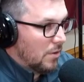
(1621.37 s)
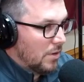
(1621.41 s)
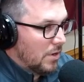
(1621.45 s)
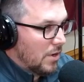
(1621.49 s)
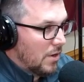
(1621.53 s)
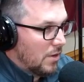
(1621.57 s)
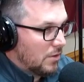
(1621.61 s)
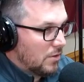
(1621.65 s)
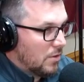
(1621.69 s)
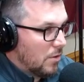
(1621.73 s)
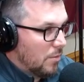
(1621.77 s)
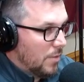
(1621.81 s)

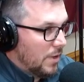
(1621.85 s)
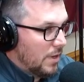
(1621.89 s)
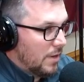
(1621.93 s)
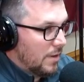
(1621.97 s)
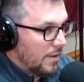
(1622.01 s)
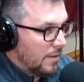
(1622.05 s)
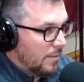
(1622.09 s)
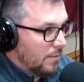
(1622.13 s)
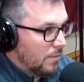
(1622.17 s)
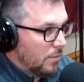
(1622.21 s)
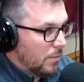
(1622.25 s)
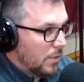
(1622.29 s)
it's going to be
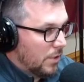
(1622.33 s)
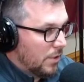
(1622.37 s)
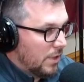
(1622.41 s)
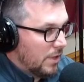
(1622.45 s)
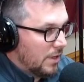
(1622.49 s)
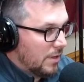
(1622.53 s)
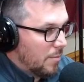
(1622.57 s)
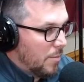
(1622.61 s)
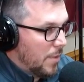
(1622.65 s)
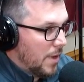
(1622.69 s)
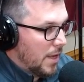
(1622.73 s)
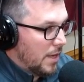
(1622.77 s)
a really
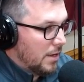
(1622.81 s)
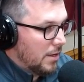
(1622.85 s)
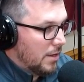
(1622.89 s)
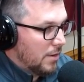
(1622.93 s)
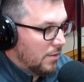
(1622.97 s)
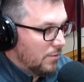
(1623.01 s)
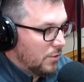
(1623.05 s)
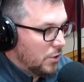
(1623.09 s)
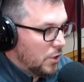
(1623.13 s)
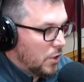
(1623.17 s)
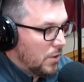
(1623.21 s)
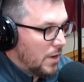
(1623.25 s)
competitive
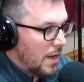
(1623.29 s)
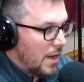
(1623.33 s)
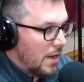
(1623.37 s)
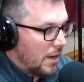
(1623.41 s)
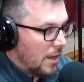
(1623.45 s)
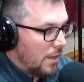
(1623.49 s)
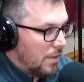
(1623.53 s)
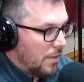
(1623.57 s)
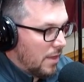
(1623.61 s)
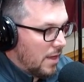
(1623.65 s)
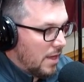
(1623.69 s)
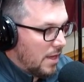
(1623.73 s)
shootout, I
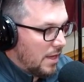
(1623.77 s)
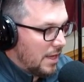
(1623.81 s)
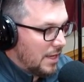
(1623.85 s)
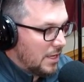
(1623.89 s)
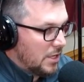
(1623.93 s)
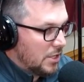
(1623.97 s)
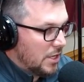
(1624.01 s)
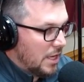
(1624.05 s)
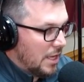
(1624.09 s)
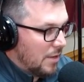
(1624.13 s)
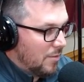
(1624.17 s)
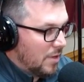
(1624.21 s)
think.
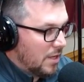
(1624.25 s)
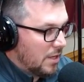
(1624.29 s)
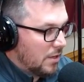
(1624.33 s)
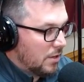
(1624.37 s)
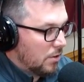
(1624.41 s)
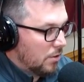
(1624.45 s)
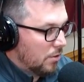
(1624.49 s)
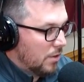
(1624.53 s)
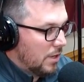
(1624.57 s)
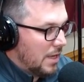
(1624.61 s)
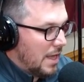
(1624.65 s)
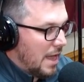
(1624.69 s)
Each team gets
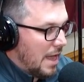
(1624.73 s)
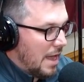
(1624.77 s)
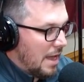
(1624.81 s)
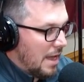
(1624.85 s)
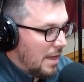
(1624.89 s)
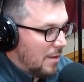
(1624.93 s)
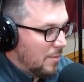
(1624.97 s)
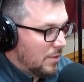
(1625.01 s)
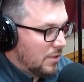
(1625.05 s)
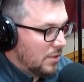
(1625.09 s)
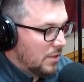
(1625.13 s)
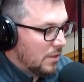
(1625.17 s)
3
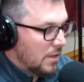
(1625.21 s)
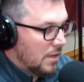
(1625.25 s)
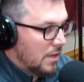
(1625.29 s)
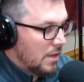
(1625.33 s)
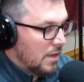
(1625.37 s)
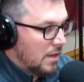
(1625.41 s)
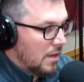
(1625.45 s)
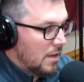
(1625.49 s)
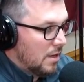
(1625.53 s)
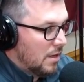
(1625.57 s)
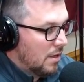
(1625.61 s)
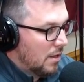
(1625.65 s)
games.
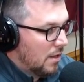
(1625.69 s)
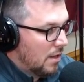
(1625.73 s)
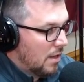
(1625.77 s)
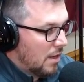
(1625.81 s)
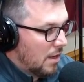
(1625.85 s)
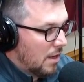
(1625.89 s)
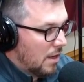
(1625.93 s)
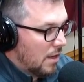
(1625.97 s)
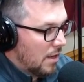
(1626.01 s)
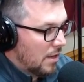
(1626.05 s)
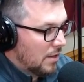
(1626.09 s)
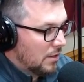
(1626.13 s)

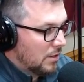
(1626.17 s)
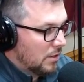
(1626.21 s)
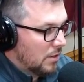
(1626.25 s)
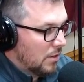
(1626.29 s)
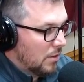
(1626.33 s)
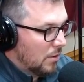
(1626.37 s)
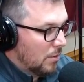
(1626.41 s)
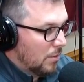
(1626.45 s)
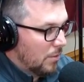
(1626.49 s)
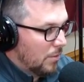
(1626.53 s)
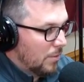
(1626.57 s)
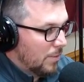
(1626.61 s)

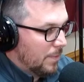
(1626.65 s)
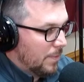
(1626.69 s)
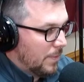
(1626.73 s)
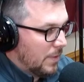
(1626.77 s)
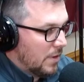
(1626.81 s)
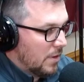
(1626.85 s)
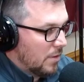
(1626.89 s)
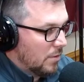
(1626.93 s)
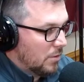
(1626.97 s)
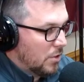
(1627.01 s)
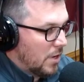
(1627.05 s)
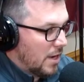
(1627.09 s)
So,
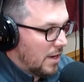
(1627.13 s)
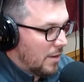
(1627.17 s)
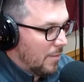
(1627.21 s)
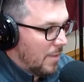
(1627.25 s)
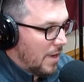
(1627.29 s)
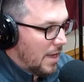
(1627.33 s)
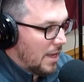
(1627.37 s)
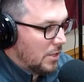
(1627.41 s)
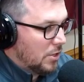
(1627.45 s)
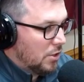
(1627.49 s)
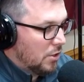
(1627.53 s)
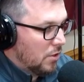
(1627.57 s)
try to
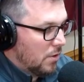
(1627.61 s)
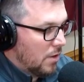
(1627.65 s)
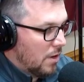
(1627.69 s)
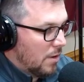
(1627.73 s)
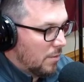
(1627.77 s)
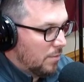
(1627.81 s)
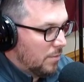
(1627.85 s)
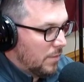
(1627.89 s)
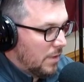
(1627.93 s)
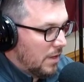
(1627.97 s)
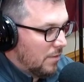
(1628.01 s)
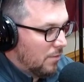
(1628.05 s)
match you
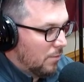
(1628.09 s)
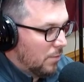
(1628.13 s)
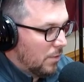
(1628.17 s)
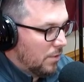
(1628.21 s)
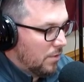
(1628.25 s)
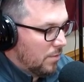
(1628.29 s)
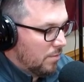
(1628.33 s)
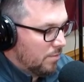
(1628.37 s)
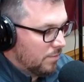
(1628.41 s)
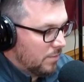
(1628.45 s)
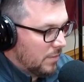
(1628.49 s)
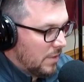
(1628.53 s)
up
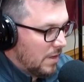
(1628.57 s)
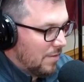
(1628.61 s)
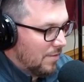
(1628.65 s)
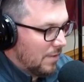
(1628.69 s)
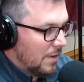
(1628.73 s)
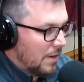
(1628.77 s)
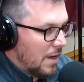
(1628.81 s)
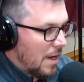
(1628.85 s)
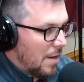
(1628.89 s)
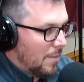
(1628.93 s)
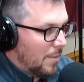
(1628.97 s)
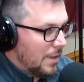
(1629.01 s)
with
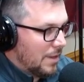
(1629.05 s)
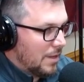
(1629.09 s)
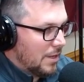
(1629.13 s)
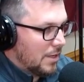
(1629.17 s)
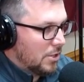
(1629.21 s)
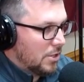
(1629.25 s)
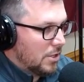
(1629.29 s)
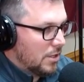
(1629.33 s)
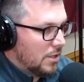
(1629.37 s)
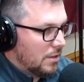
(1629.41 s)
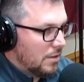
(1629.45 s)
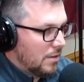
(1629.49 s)
even
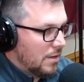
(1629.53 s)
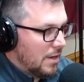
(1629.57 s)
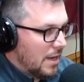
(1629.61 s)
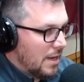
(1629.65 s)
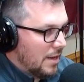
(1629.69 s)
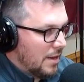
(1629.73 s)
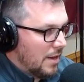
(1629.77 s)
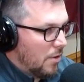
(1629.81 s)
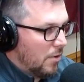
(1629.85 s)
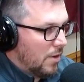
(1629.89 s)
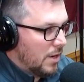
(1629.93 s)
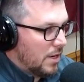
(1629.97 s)
competition,
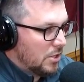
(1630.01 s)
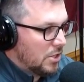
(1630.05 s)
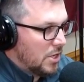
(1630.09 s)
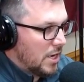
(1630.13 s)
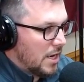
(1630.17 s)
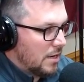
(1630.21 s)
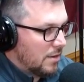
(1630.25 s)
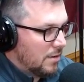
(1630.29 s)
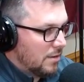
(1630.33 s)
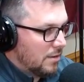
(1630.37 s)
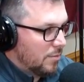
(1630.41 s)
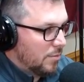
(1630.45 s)
and they'll get a
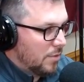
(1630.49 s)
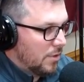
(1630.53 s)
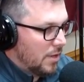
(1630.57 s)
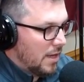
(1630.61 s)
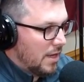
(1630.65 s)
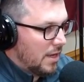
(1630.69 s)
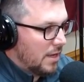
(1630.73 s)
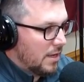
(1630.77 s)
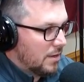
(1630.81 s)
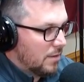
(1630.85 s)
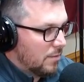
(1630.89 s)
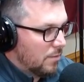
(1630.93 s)
chance to
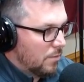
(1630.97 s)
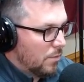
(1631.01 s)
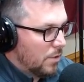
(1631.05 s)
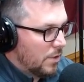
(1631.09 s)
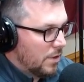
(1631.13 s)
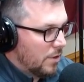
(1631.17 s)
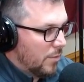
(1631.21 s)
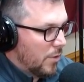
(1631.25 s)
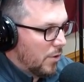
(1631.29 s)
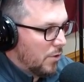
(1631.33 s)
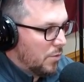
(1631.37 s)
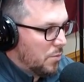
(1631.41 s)
play in
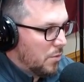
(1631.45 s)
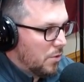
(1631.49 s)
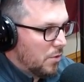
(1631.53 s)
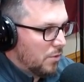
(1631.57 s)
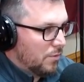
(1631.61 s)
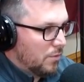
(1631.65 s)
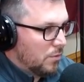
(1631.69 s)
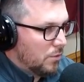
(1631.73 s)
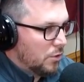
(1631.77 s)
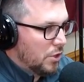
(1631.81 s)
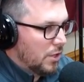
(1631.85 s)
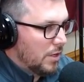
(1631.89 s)
one of the most
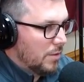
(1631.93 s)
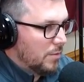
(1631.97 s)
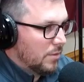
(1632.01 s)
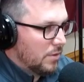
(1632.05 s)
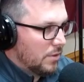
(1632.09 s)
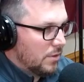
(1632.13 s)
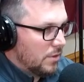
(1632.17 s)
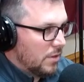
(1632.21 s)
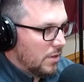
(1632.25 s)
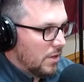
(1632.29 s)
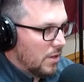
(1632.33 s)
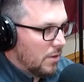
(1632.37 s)
beautiful
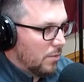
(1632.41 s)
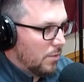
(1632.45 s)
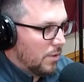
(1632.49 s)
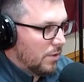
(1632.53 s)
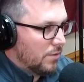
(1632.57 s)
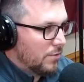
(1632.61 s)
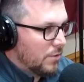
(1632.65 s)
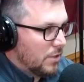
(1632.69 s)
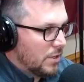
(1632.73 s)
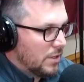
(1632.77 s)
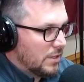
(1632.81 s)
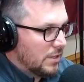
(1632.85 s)
gyms, at
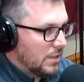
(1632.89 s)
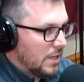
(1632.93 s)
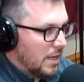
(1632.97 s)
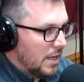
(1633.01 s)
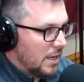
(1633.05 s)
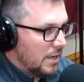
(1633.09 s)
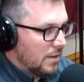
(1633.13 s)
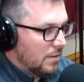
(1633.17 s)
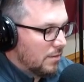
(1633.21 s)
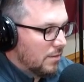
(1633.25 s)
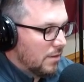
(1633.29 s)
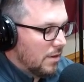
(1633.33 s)
West Virginia
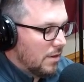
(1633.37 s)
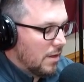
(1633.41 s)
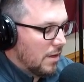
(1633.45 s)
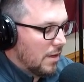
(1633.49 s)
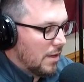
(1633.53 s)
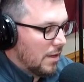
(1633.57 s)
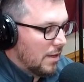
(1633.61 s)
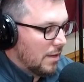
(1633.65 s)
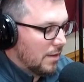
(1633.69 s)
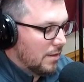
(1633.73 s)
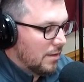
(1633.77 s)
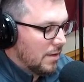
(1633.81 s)
State
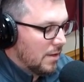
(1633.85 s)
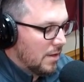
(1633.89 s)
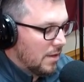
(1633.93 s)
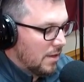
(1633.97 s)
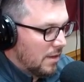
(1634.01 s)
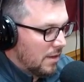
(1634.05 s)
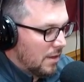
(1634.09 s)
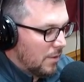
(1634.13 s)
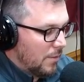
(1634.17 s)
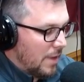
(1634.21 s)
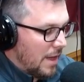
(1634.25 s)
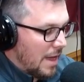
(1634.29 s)
that
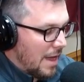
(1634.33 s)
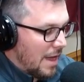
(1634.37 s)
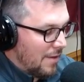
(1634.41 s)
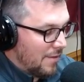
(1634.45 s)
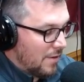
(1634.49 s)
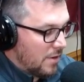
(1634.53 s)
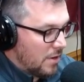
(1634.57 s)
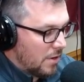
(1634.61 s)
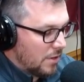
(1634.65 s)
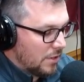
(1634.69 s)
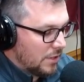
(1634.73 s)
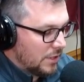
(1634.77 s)
we have
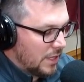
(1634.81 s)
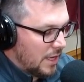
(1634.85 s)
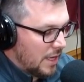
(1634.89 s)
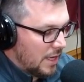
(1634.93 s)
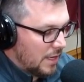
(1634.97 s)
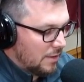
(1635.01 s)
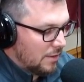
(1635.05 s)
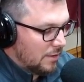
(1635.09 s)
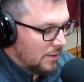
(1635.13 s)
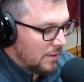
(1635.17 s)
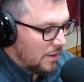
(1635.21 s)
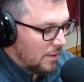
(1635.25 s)
in our
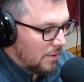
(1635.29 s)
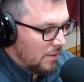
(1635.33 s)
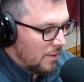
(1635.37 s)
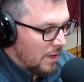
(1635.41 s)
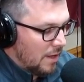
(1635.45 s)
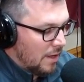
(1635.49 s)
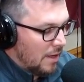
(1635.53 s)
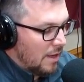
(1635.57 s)
state. So